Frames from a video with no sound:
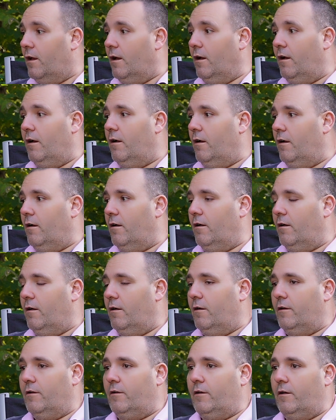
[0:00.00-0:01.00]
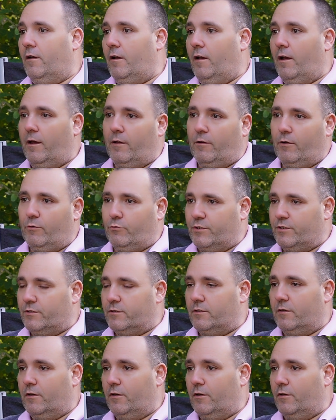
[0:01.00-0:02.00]
Uh, with
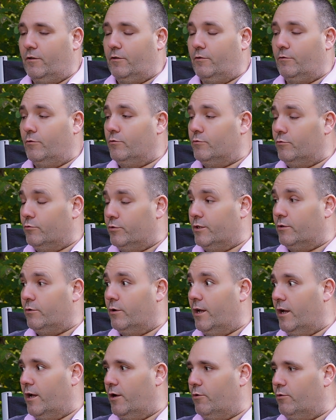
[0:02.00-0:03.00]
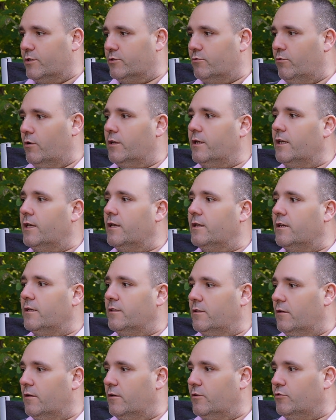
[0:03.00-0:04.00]
uh, where I was working
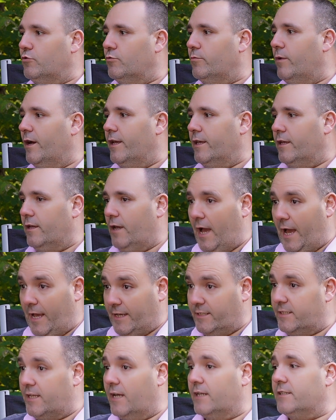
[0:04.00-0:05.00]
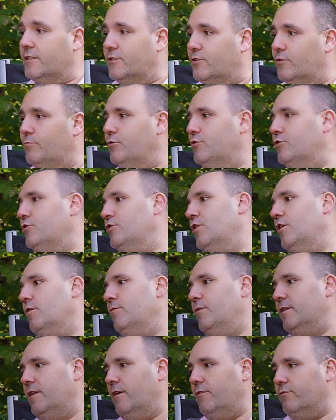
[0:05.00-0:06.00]
in uh, Dubai, I started as a butcher,
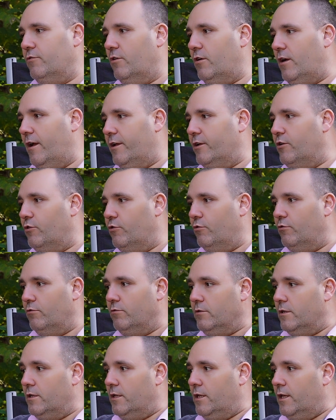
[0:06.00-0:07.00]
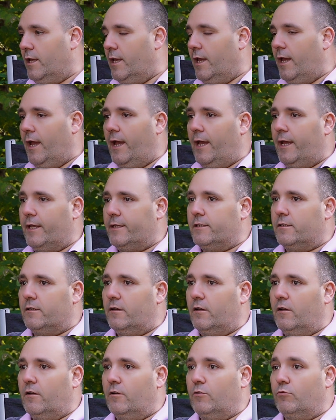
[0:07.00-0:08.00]
but after I grew, and
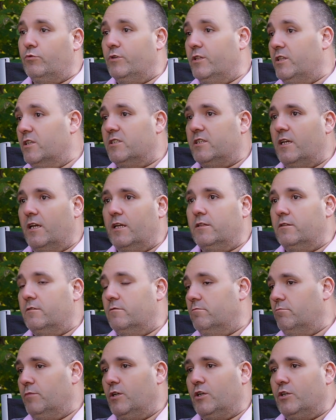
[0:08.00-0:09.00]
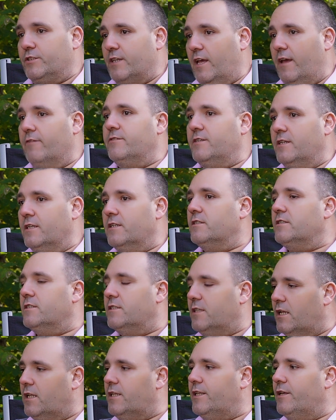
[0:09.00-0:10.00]
uh, we decided because I have seen
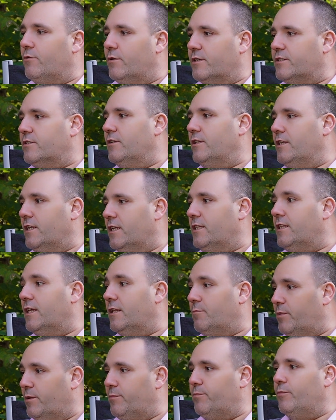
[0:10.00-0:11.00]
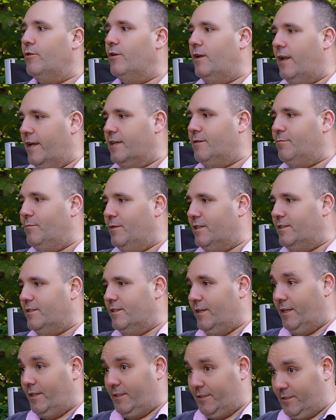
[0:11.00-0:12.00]
still there was a need and people like meat,
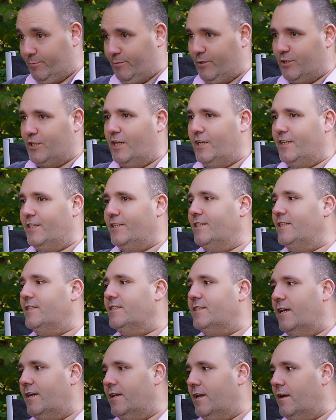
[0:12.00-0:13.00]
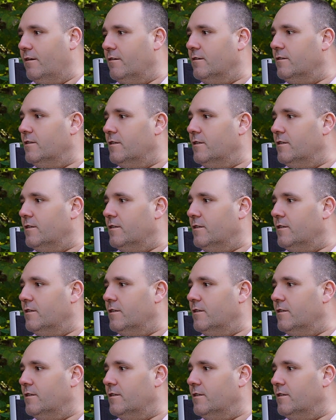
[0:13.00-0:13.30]
especially in this area.